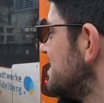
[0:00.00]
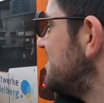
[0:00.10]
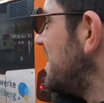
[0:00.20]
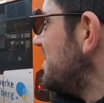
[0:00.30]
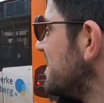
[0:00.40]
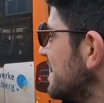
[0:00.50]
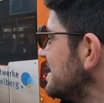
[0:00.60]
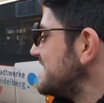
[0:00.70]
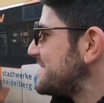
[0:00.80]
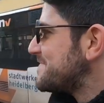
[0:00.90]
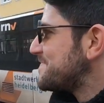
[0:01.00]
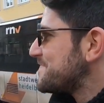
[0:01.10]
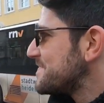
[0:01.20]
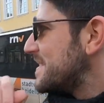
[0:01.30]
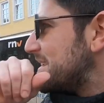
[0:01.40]
Very nice.
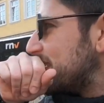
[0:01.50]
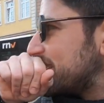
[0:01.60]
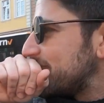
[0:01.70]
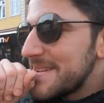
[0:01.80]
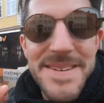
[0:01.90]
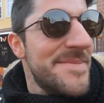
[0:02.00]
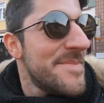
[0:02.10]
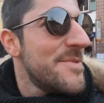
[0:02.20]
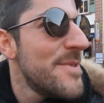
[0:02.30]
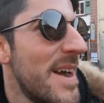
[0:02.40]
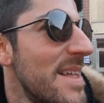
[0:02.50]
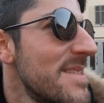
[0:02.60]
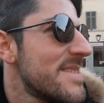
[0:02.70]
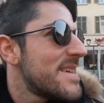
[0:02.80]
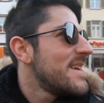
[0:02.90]
Who
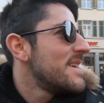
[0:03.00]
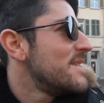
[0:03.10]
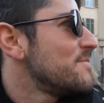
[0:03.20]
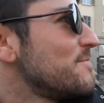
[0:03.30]
else can